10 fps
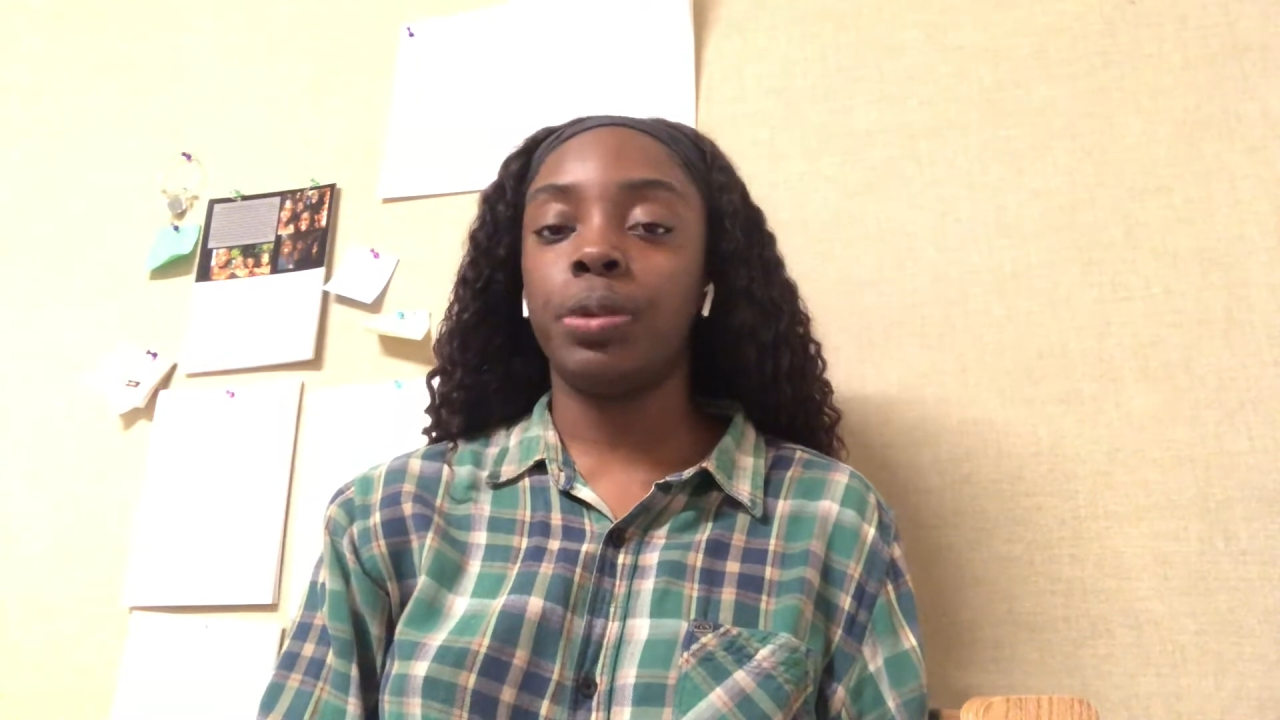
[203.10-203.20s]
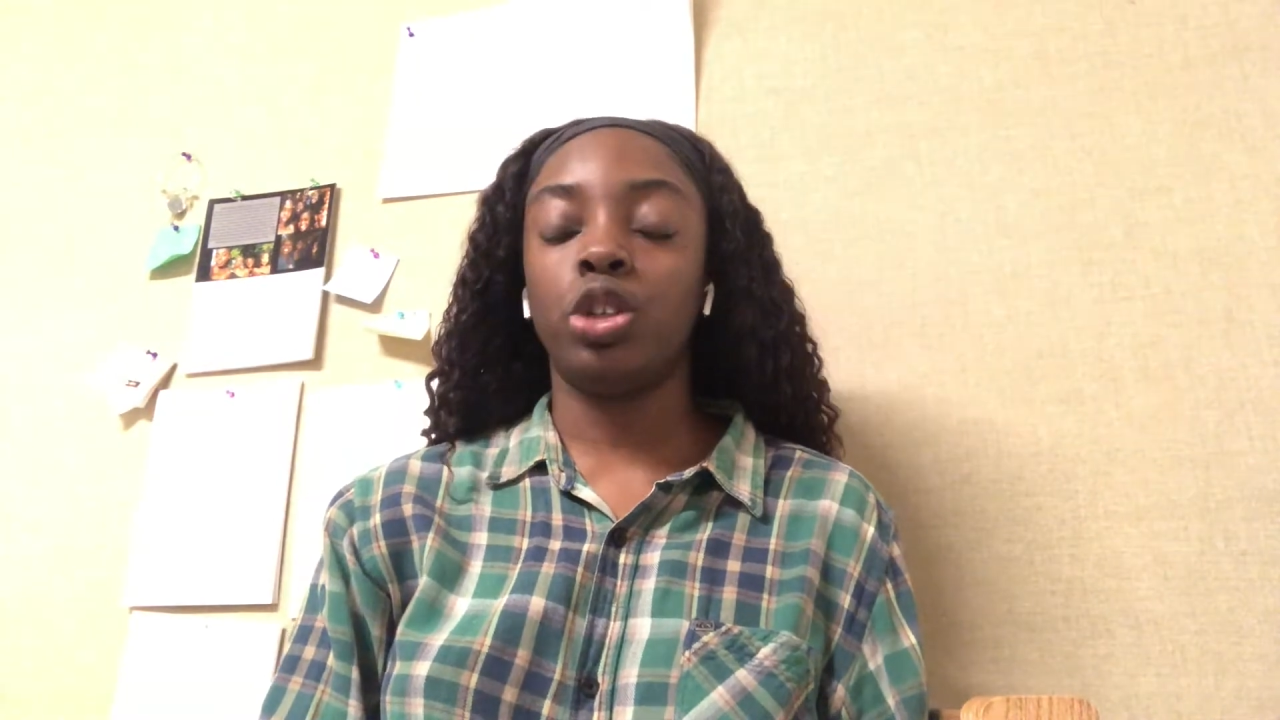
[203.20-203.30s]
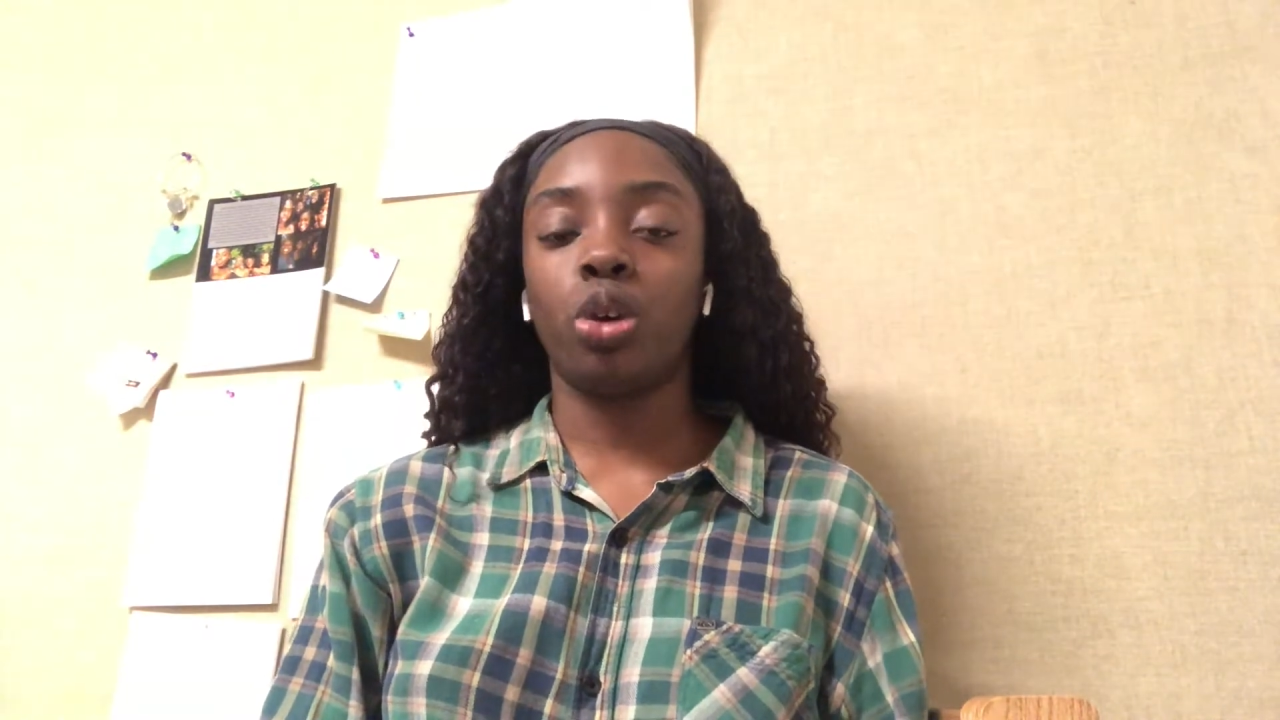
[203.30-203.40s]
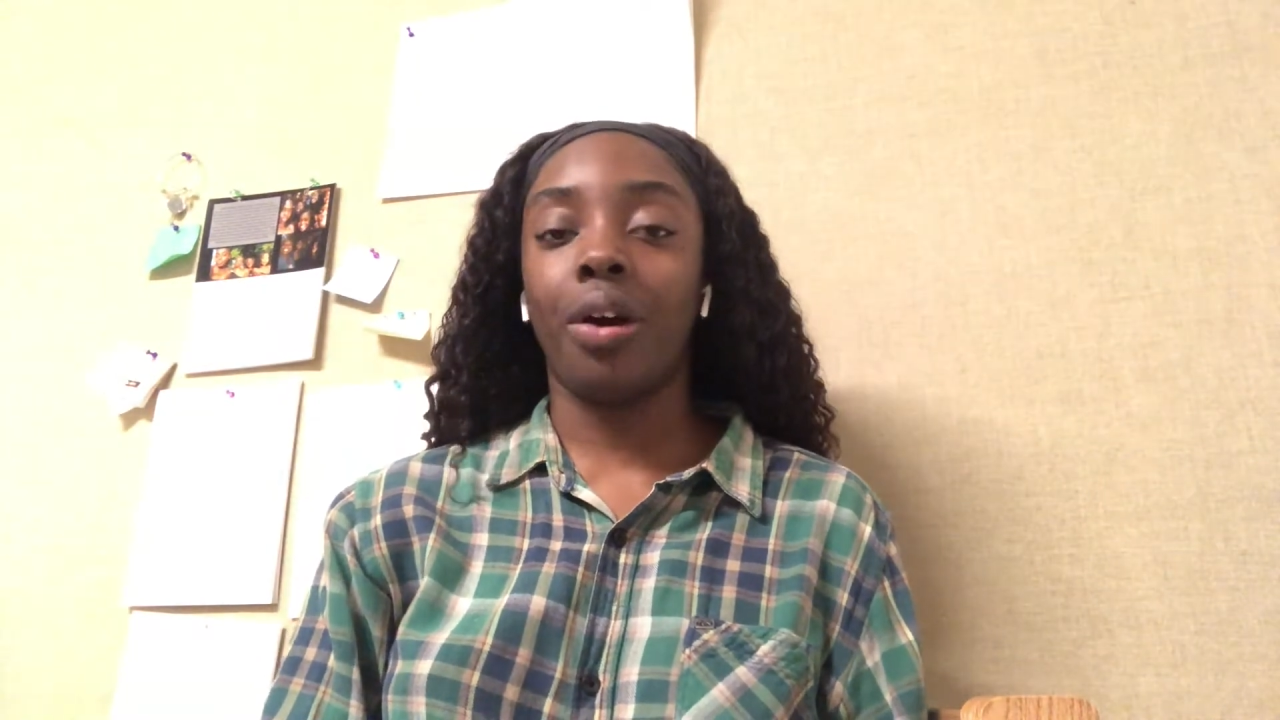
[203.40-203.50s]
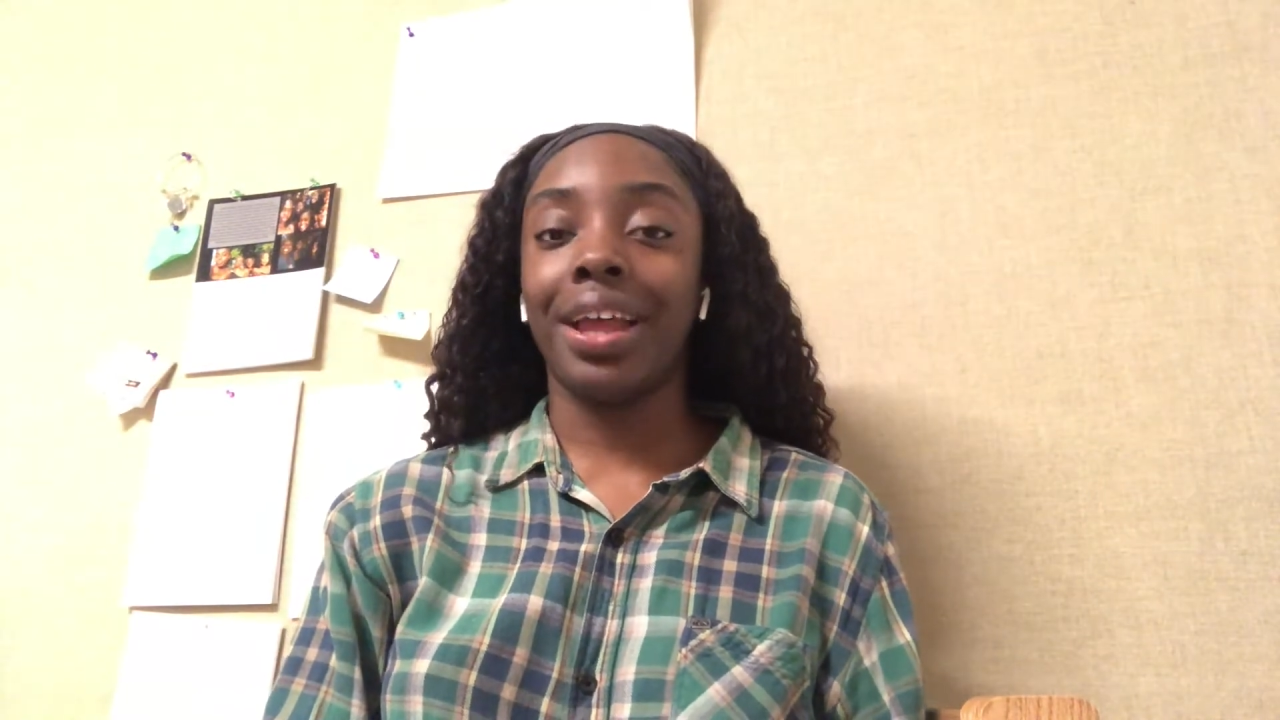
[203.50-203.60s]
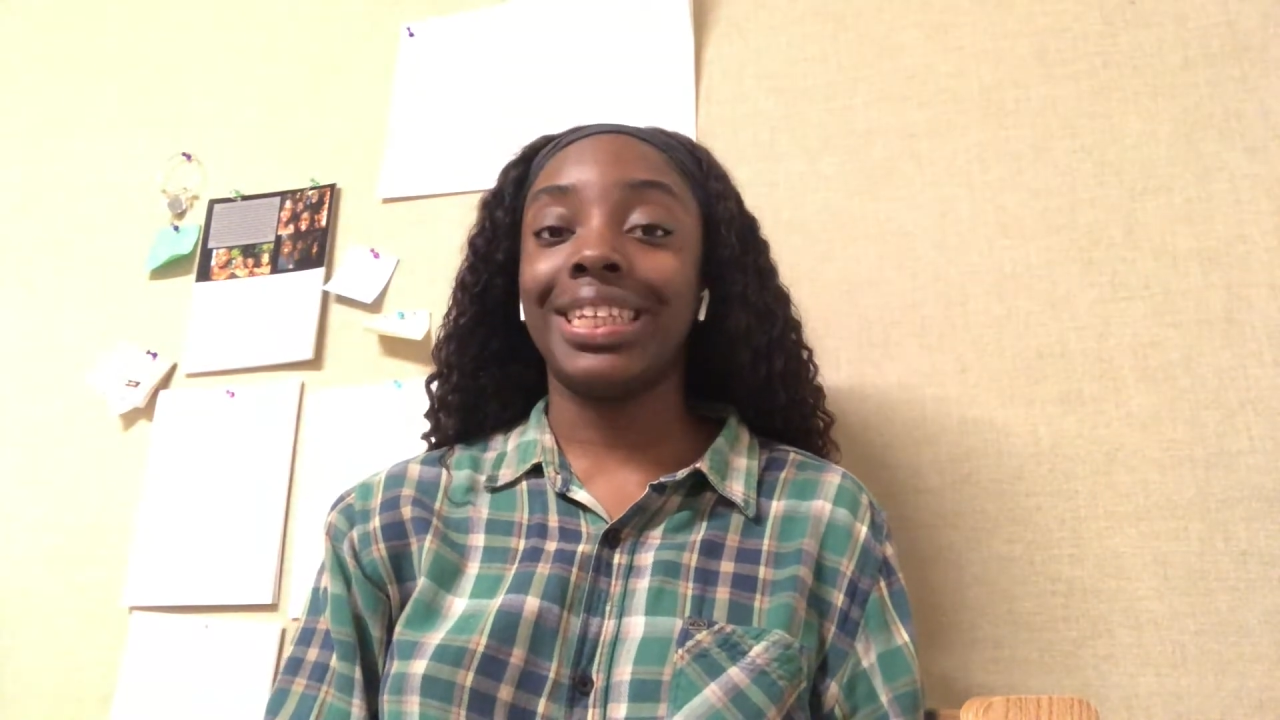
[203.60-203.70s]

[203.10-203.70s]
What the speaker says: drawing